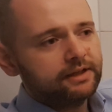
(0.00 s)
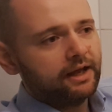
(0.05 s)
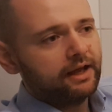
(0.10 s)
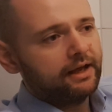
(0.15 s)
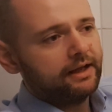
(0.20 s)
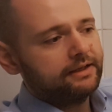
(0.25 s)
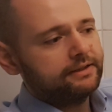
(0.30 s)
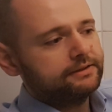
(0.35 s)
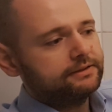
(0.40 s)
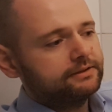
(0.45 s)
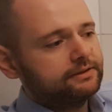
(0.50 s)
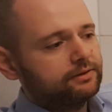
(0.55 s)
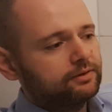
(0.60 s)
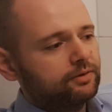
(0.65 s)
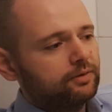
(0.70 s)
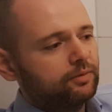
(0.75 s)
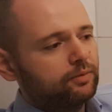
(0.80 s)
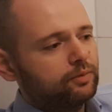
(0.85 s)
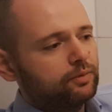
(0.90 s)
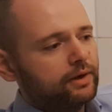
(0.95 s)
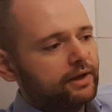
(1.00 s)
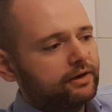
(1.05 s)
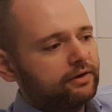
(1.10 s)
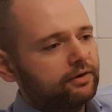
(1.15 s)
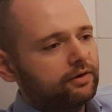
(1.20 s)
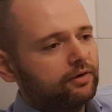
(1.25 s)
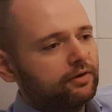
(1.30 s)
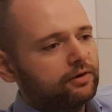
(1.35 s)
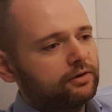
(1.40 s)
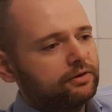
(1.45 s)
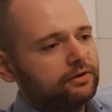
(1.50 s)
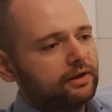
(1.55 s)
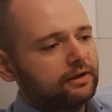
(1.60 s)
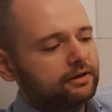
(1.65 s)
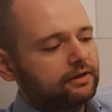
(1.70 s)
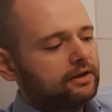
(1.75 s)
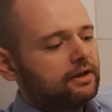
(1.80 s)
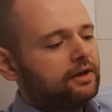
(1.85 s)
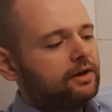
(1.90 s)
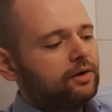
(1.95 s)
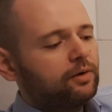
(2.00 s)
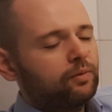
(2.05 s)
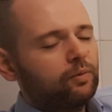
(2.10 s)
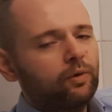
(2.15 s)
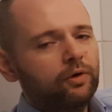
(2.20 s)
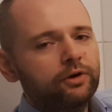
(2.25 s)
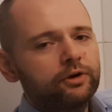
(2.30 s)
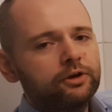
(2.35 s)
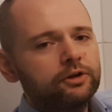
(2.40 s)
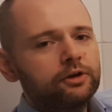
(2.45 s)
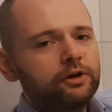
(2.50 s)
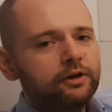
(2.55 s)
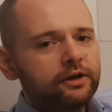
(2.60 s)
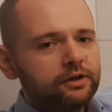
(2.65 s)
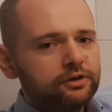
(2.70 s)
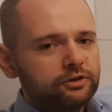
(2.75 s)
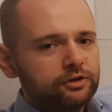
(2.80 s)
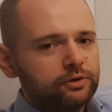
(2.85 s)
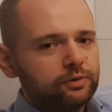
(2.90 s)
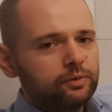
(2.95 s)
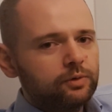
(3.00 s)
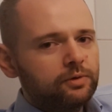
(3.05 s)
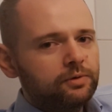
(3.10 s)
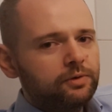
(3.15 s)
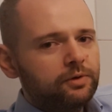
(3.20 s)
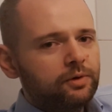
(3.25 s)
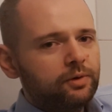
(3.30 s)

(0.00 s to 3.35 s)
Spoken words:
and when are, like, what are you going to do